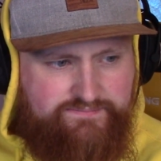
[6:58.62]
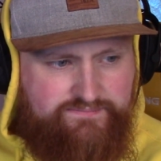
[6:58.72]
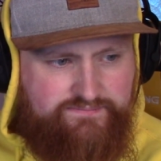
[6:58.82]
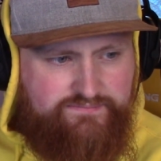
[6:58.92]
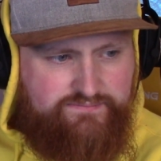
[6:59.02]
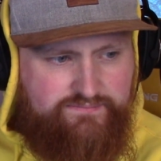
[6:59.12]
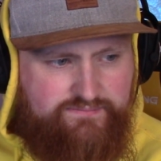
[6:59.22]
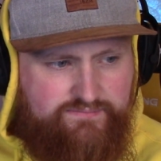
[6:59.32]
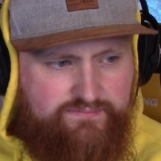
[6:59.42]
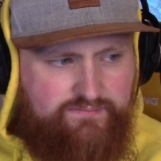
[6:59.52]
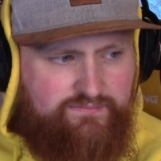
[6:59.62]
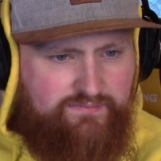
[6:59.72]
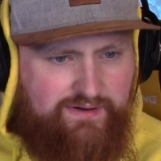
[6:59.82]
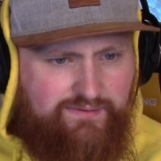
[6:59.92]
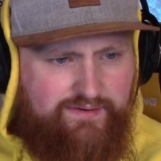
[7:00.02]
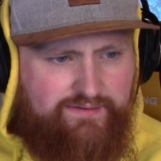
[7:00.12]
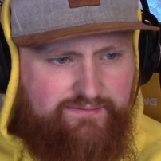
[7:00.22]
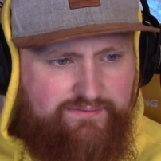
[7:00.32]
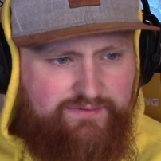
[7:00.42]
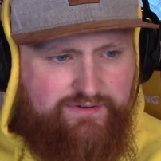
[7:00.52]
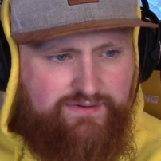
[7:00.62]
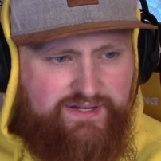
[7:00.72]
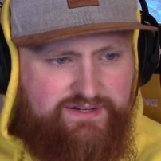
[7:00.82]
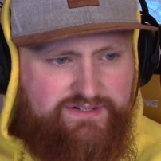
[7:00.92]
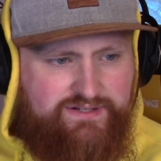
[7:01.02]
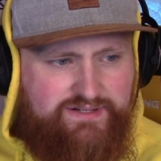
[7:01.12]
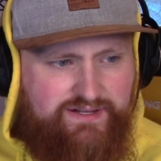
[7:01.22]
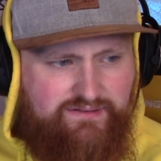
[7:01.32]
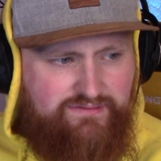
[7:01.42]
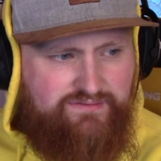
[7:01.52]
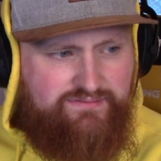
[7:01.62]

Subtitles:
But you can't stop me from trying. And we could